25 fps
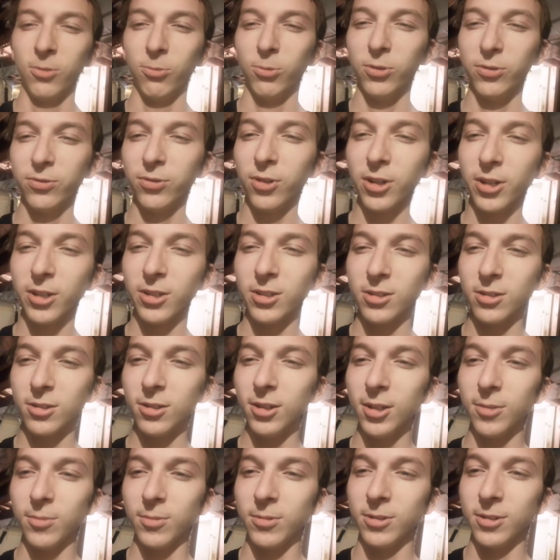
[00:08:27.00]
Well, fucking
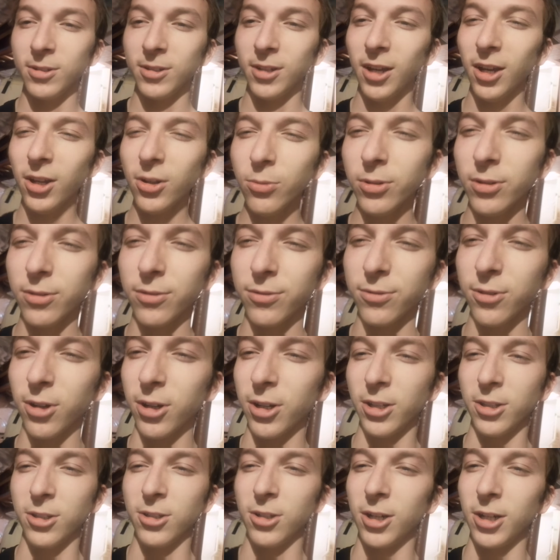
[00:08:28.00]
stop. I don't want to
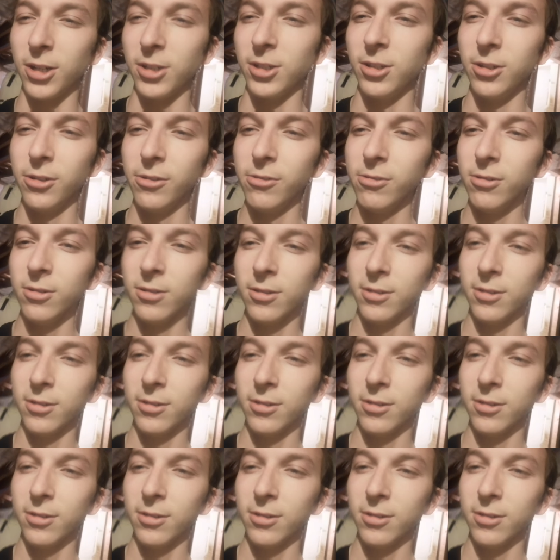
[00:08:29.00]
fucking talk to you.